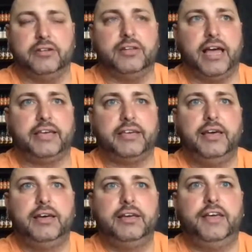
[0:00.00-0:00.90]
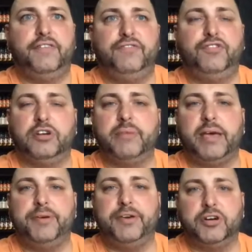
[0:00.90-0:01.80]
Like, if you're going to make
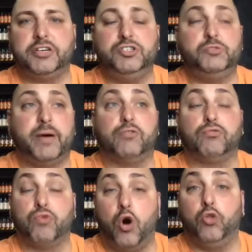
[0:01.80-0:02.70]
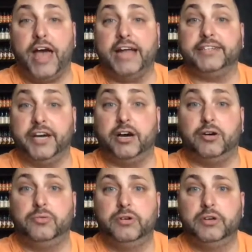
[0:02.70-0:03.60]
me cookies, you better roll that dough.